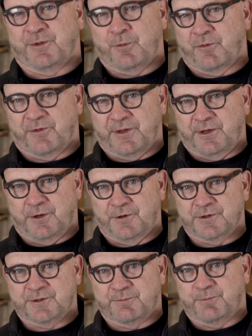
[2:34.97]
him over the
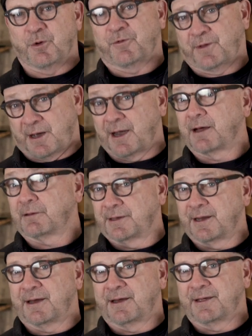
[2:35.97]
years, both Kyle
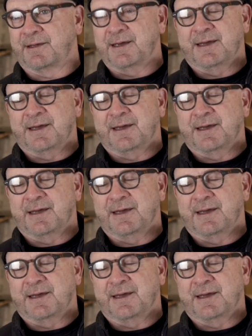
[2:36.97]
and I.